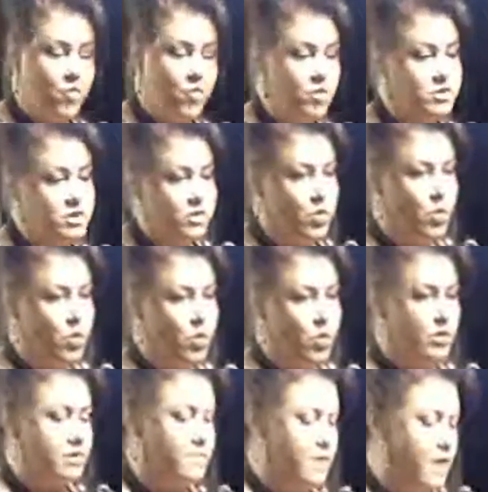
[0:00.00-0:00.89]
Of course, the
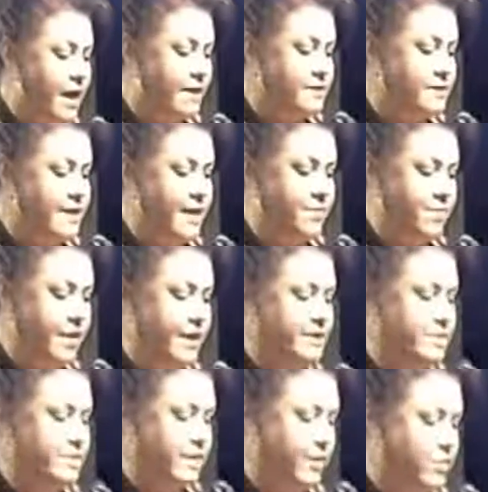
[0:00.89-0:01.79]
lords and the knights had
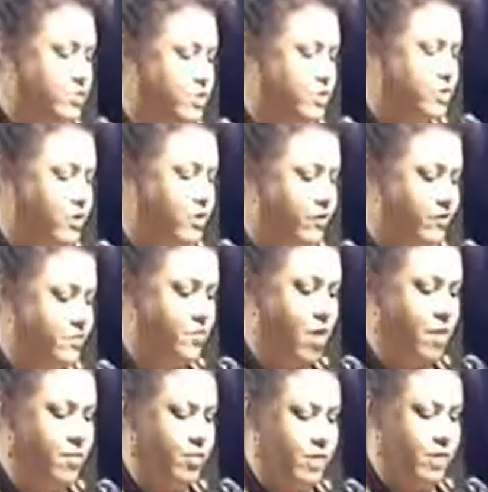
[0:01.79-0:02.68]
plates, they were served
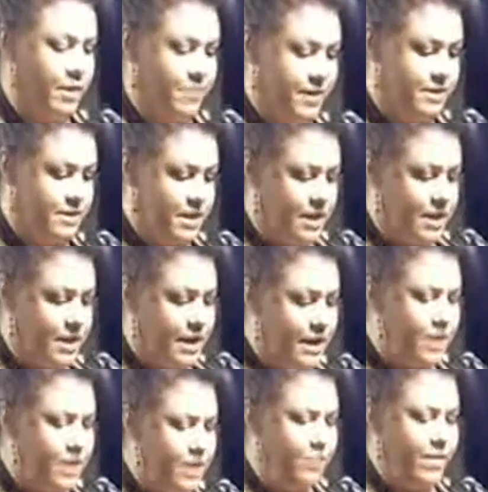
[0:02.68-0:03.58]
properly, but
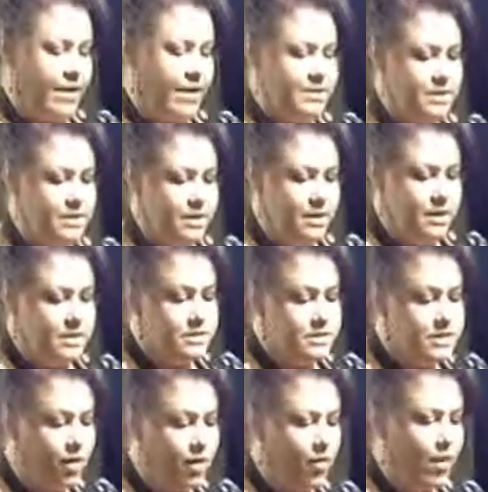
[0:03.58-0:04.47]
anyways,
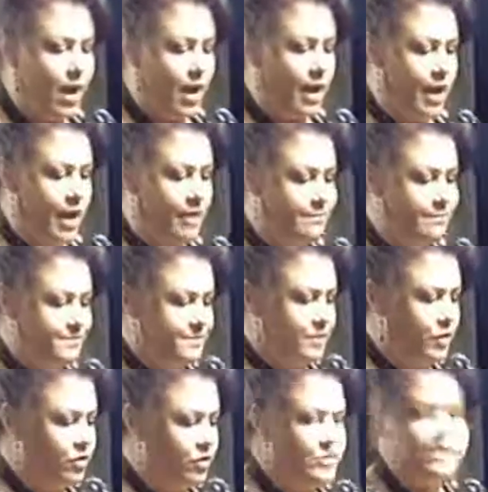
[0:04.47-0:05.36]
so
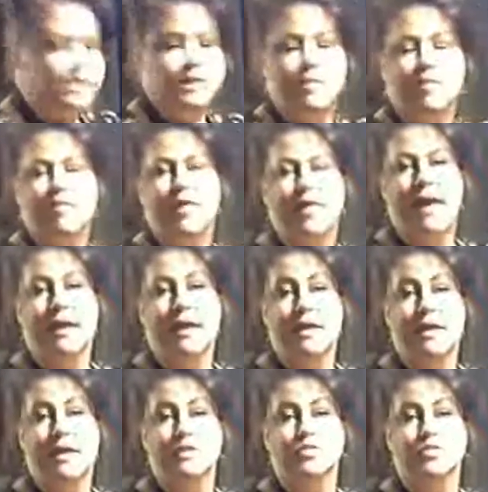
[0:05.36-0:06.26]
you'll see some of
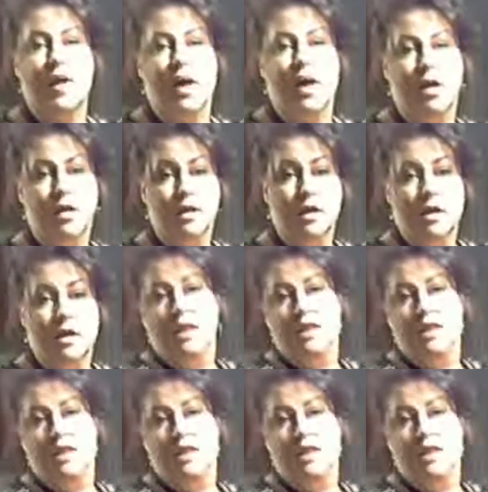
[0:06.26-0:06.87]
that as well.